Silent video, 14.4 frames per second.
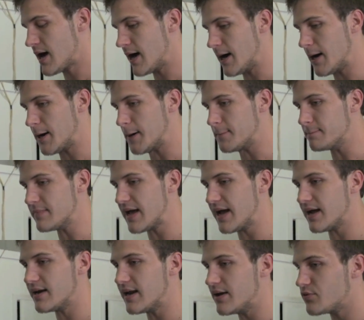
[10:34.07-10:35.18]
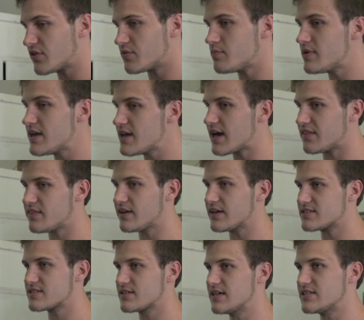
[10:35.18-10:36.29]
Oh. Um, and and with me, I think
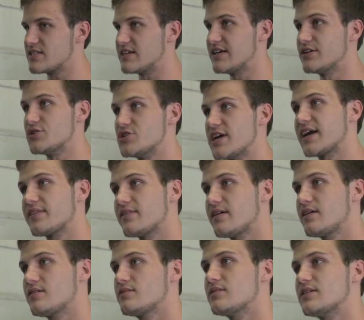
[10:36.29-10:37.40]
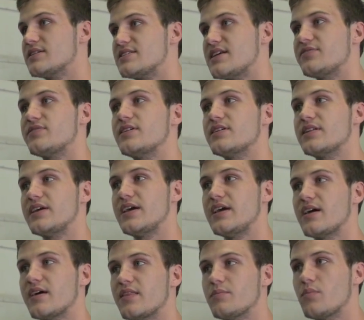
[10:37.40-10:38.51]
it's it's an energetic thing. It's definitely
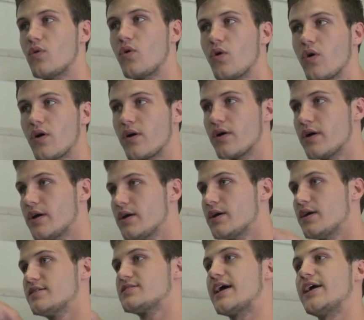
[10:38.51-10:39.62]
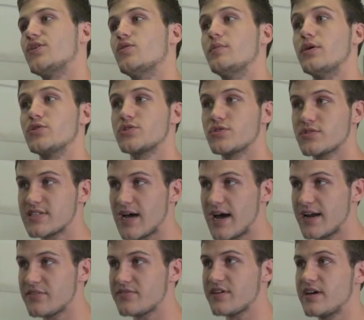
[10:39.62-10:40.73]
on more psycho-emotional
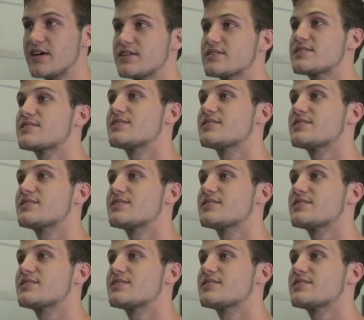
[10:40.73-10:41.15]
side Dude, of things.